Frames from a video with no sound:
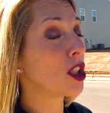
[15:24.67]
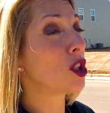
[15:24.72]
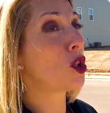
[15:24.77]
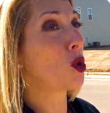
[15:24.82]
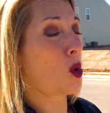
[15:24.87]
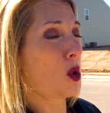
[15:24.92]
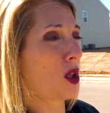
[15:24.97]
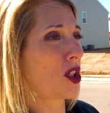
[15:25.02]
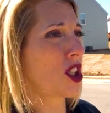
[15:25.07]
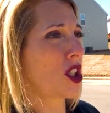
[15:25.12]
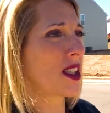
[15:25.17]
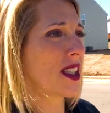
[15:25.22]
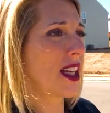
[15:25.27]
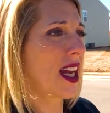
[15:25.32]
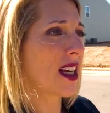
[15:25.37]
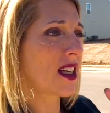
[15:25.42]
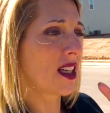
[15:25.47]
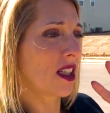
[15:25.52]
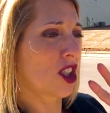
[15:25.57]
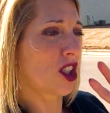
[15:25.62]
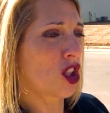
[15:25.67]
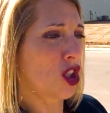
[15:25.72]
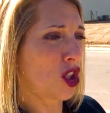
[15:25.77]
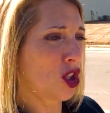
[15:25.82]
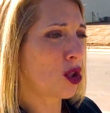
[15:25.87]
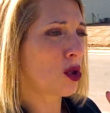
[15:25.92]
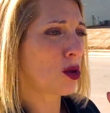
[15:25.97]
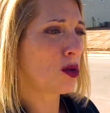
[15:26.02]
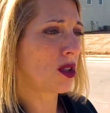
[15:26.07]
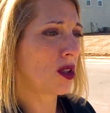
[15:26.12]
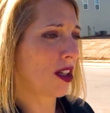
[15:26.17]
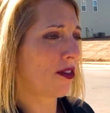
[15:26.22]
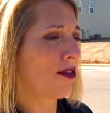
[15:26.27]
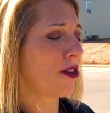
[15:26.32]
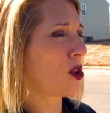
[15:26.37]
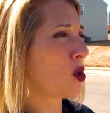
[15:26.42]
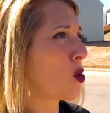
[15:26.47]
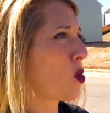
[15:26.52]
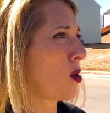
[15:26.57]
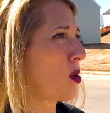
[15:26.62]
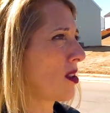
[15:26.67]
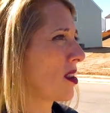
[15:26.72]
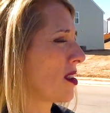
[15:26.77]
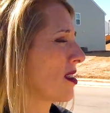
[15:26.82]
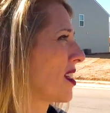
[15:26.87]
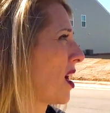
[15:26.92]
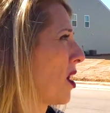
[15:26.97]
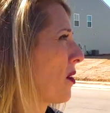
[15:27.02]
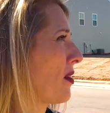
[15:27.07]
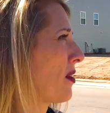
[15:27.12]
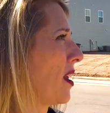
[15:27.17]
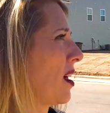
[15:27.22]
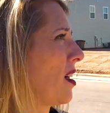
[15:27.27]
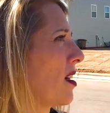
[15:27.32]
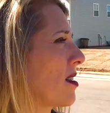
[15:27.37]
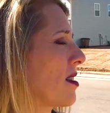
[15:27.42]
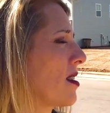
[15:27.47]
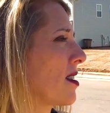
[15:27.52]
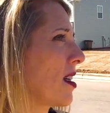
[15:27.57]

gorgeous. And it's 2 different courses out there.